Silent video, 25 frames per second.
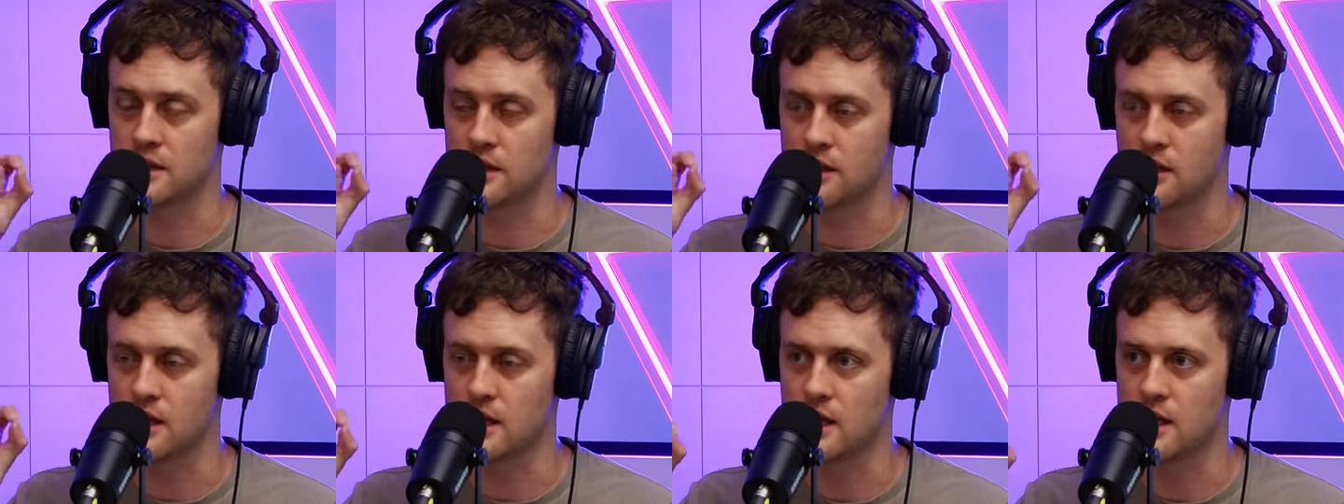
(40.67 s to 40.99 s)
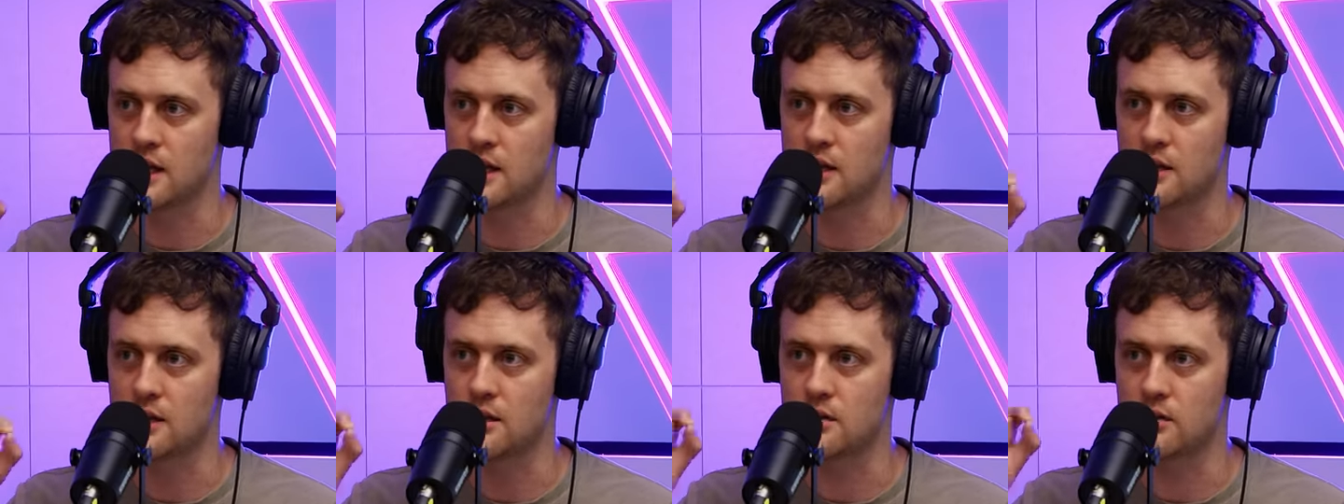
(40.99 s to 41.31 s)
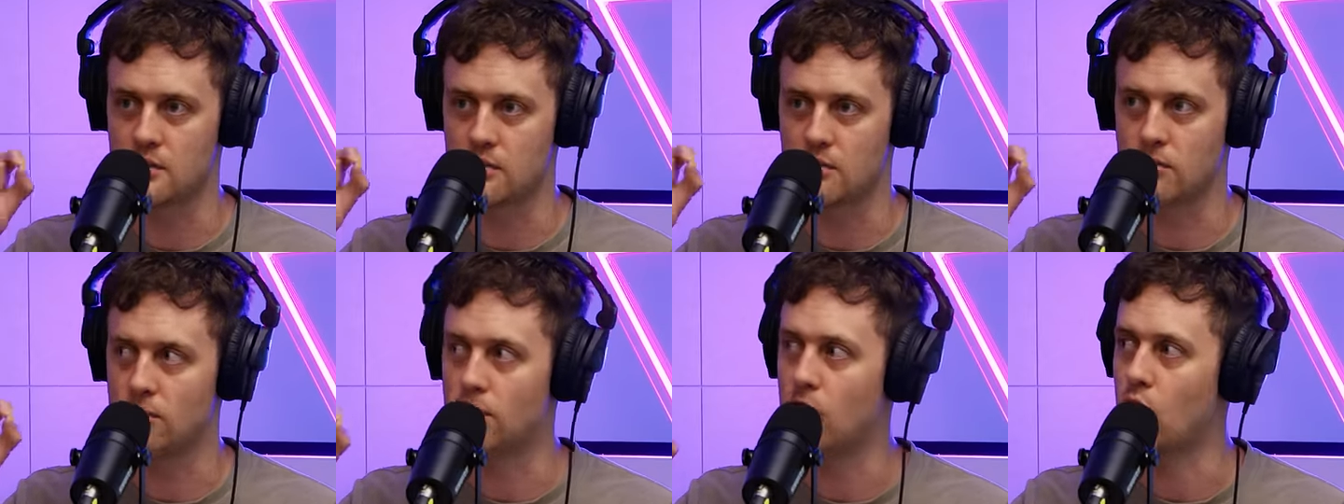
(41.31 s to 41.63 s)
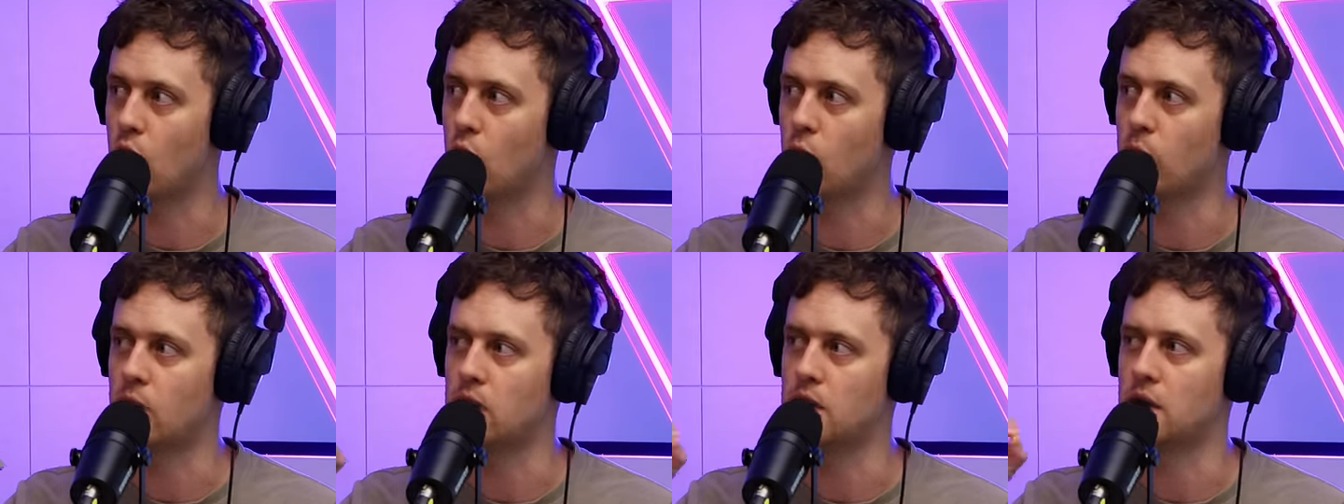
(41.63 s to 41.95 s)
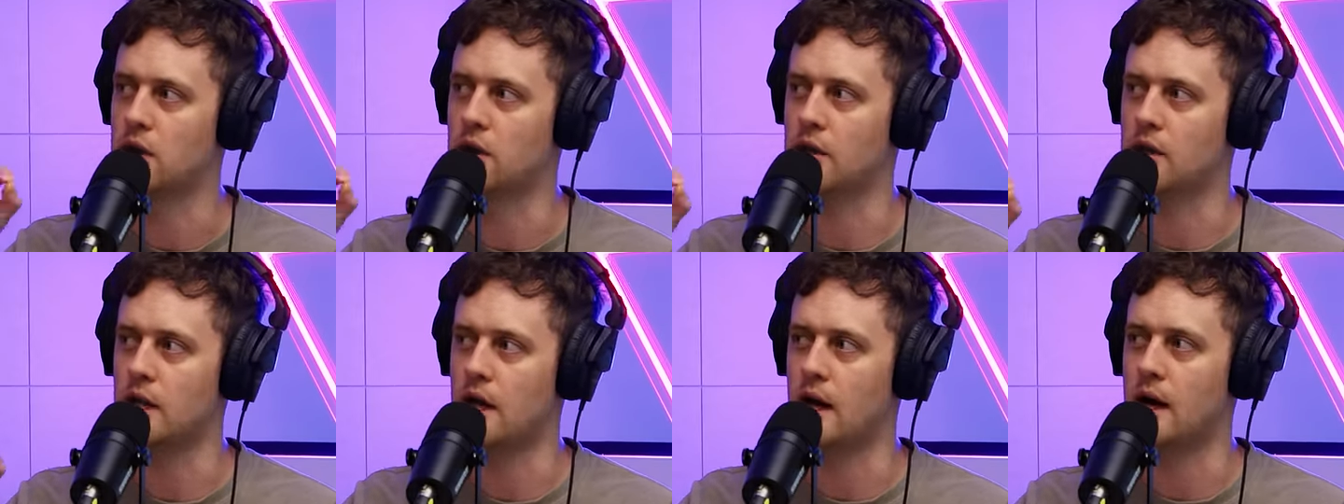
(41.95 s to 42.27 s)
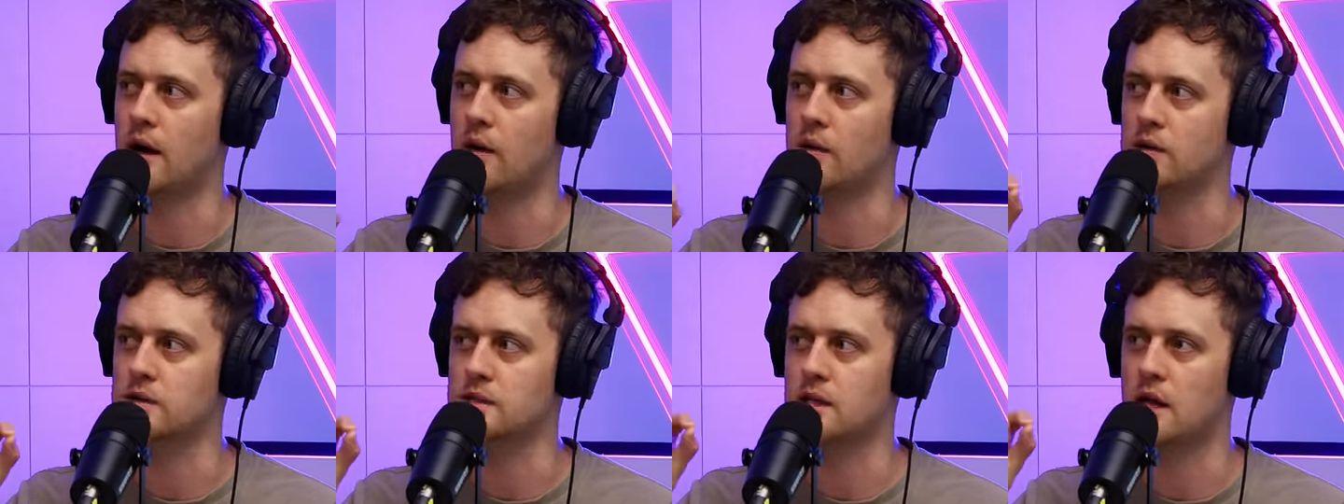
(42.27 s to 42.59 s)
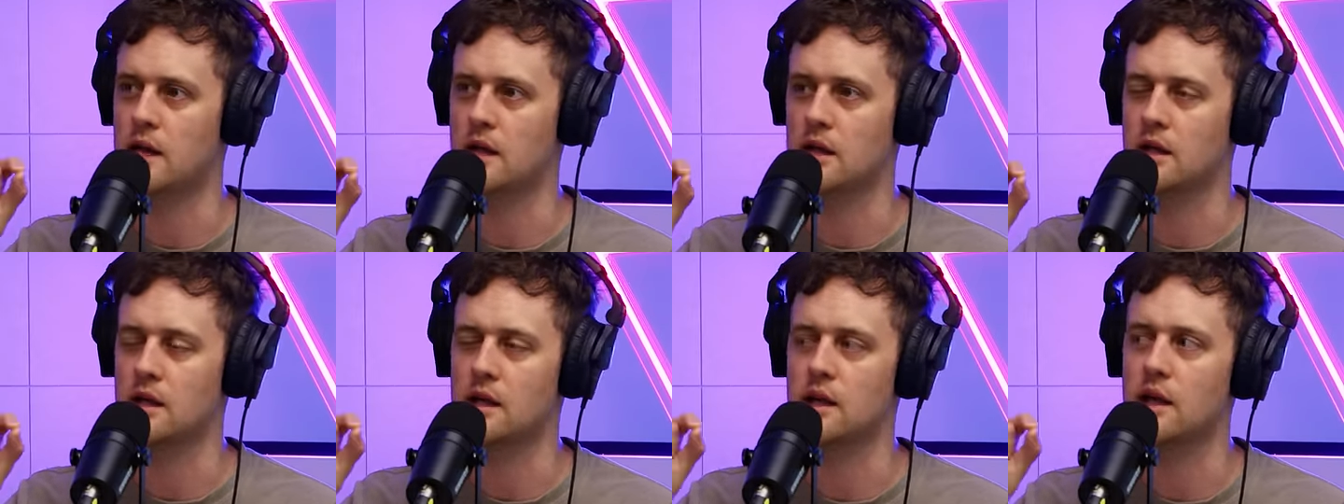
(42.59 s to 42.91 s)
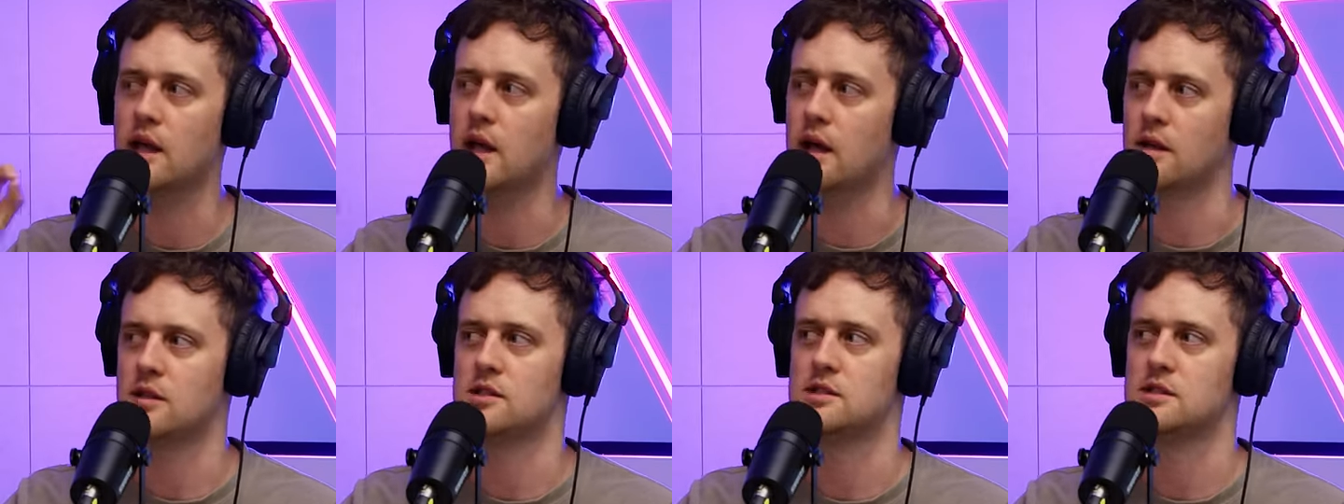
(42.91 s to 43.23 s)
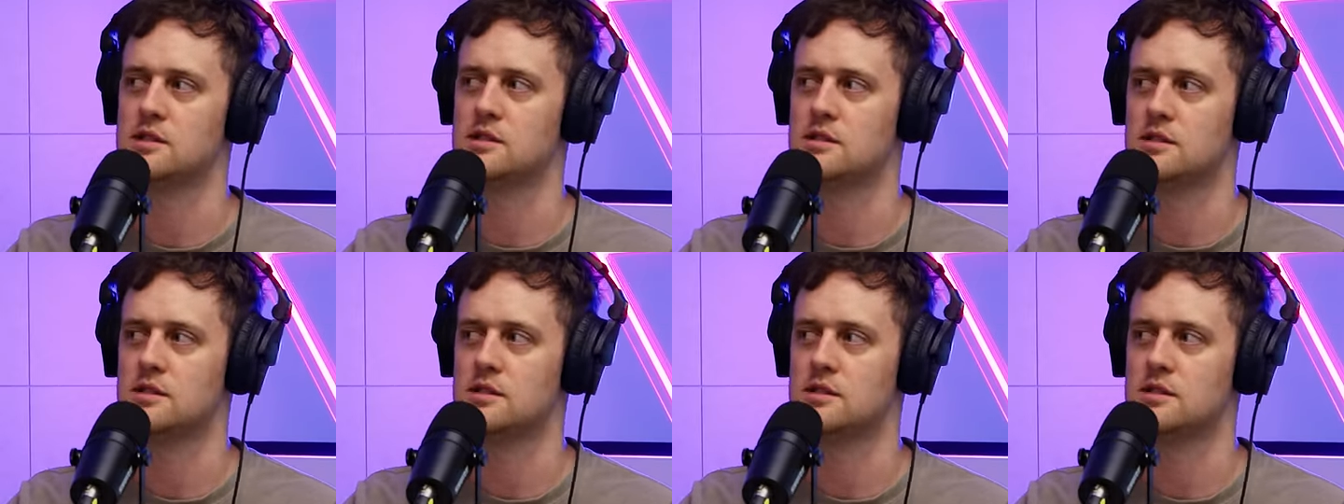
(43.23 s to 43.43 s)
the moment that I was like, yes,